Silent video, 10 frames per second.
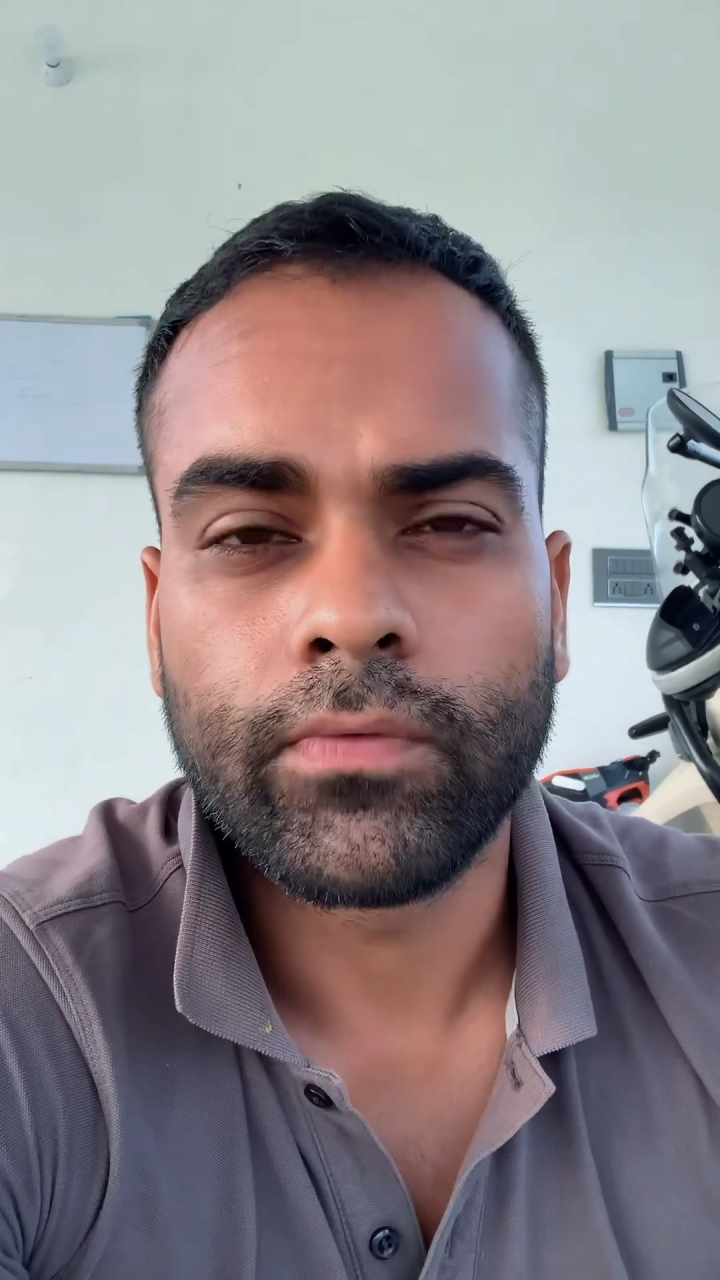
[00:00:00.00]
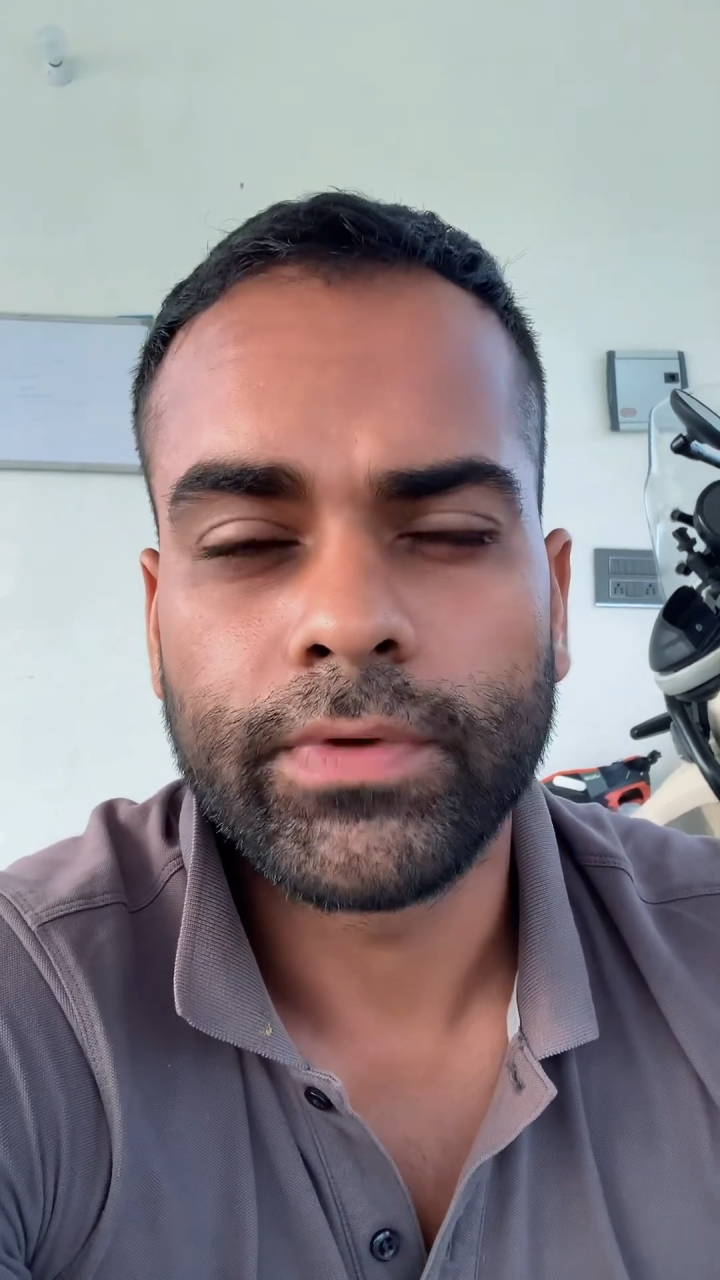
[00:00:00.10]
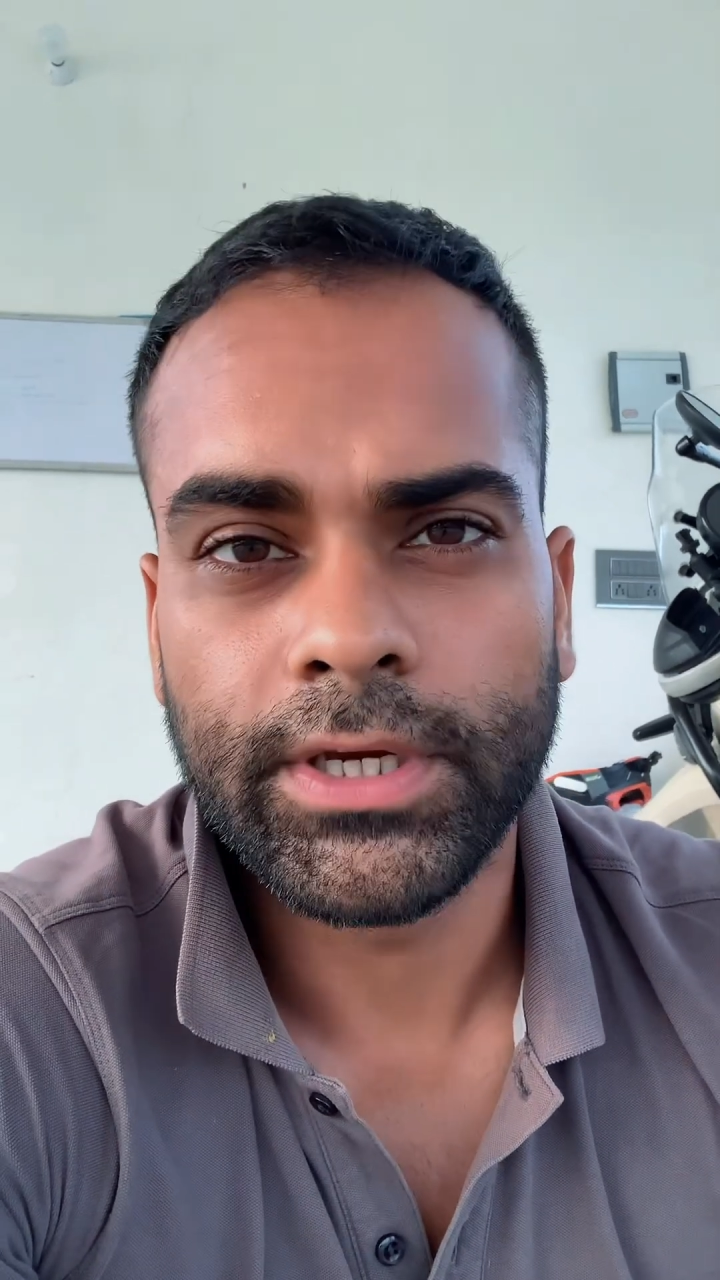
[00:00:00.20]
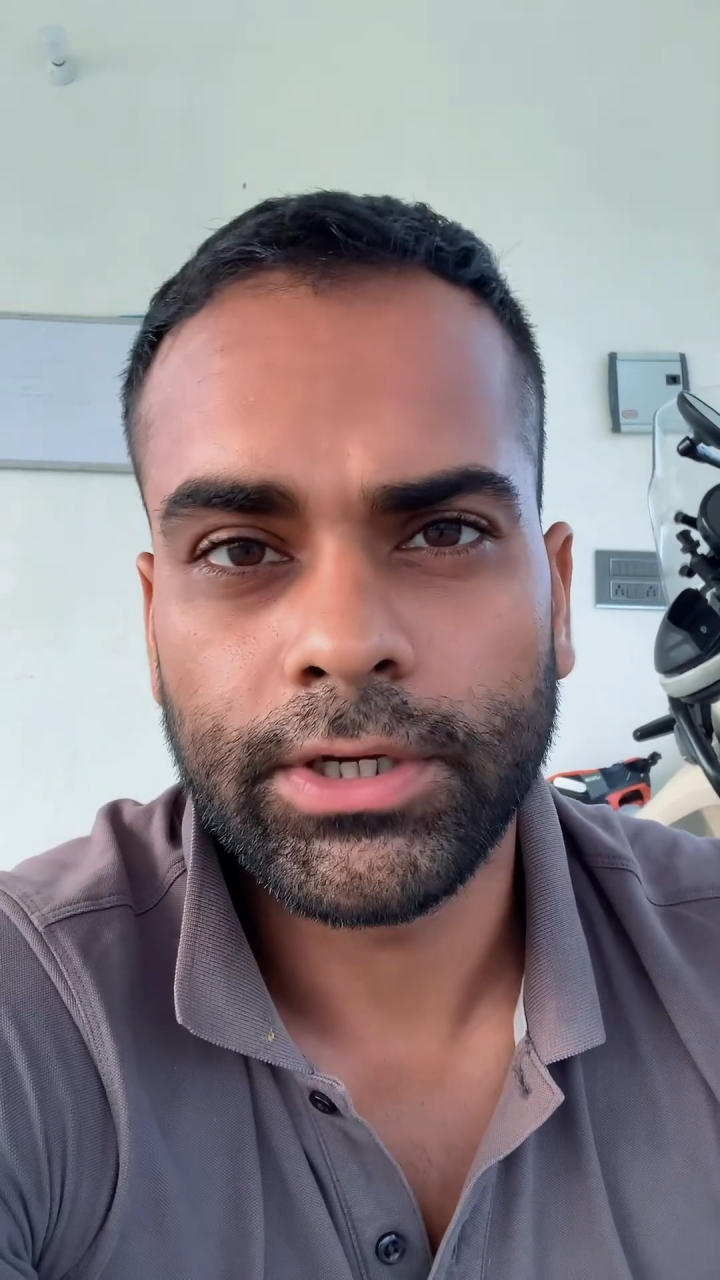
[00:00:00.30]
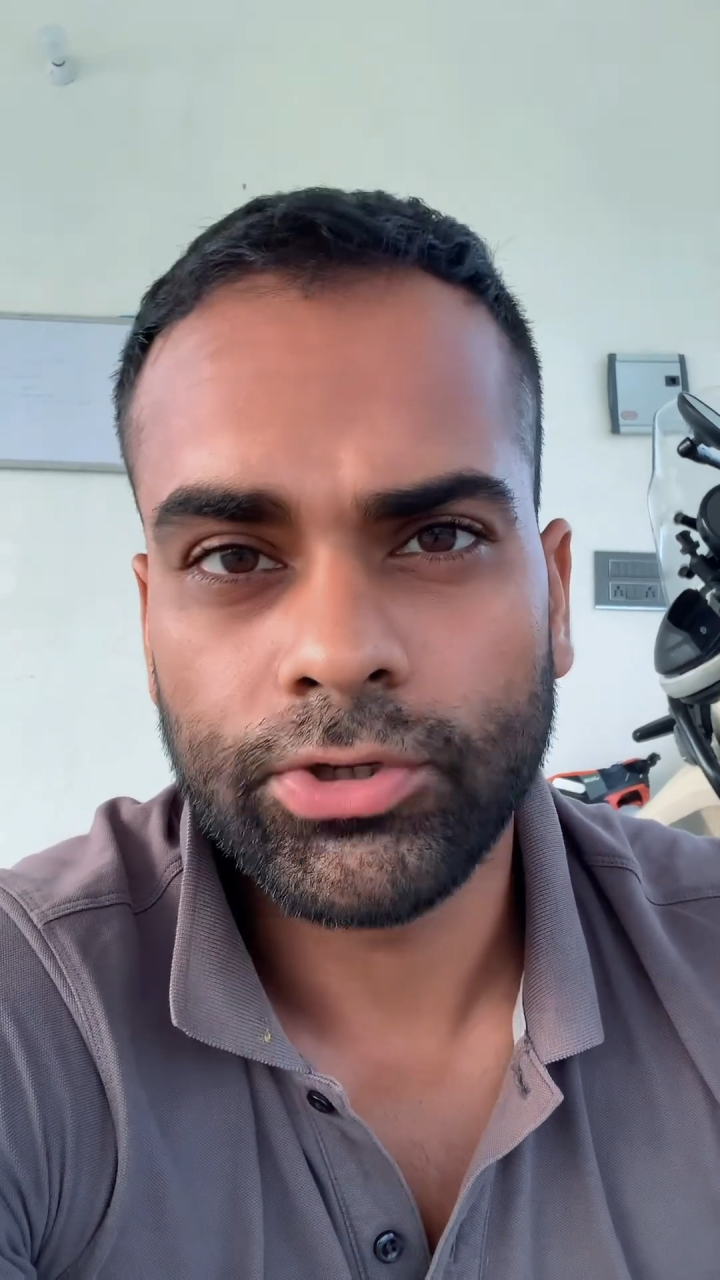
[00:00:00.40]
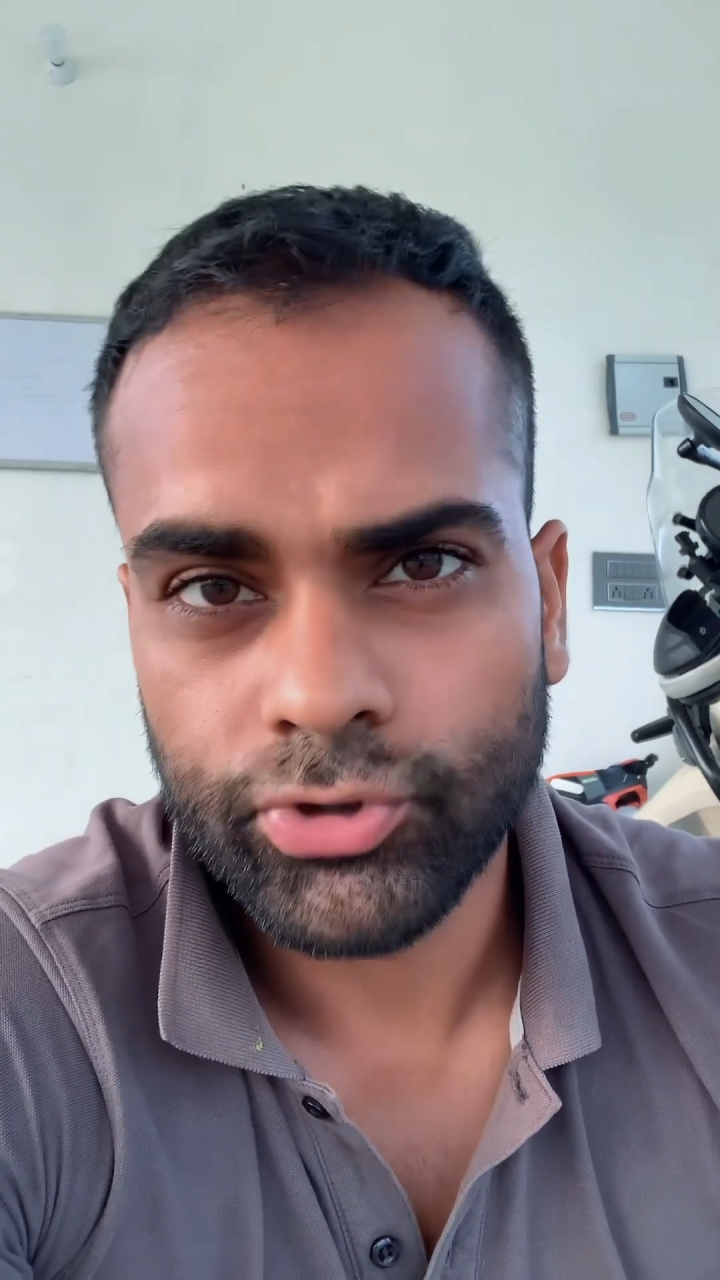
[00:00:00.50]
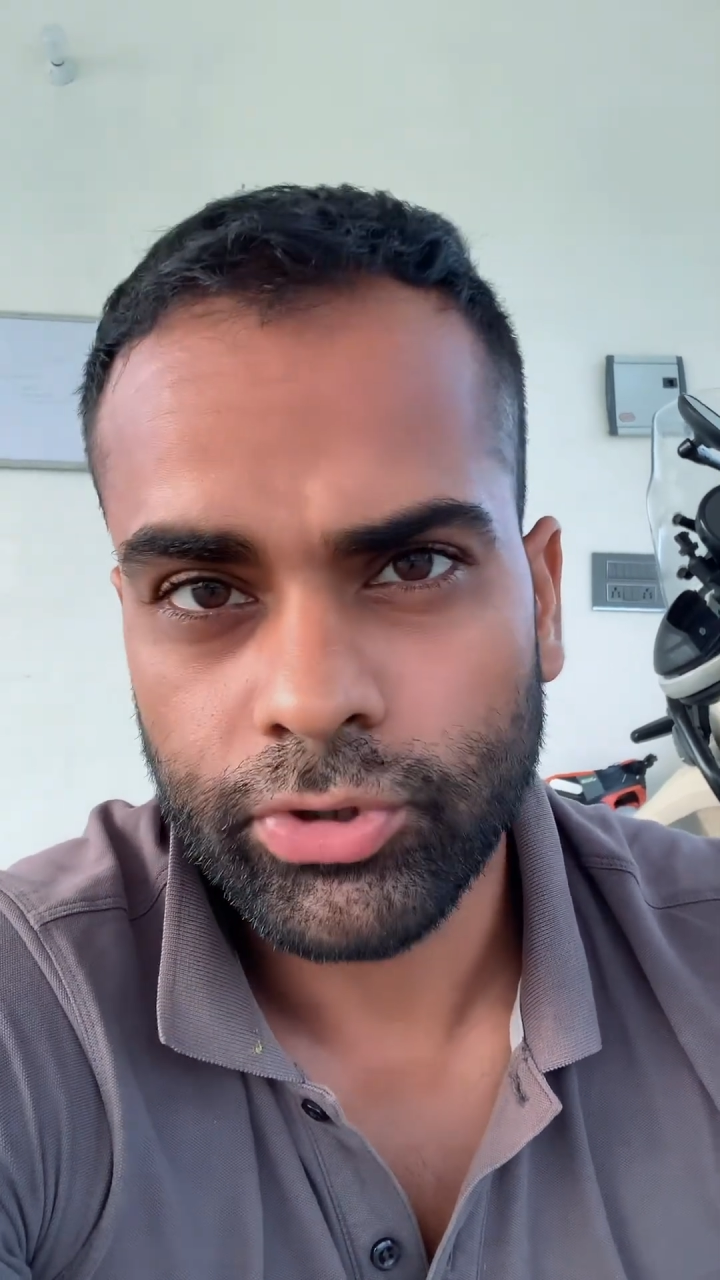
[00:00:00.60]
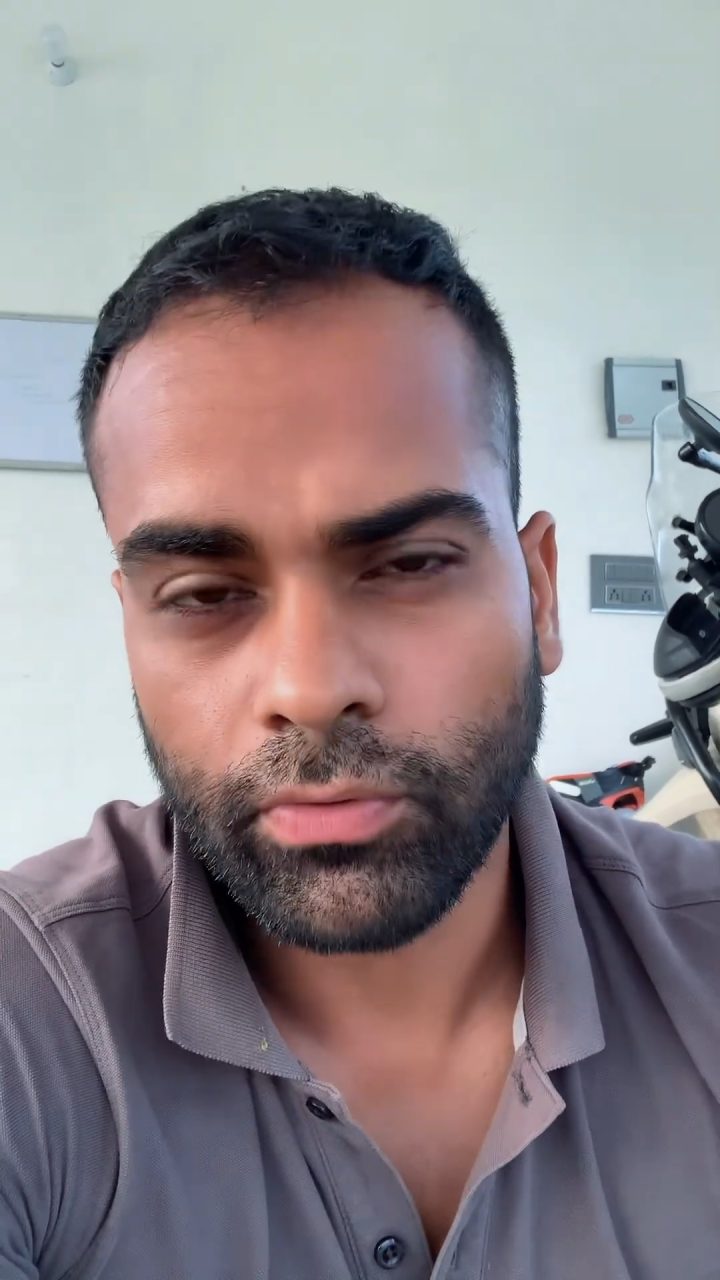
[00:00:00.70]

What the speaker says: with the engine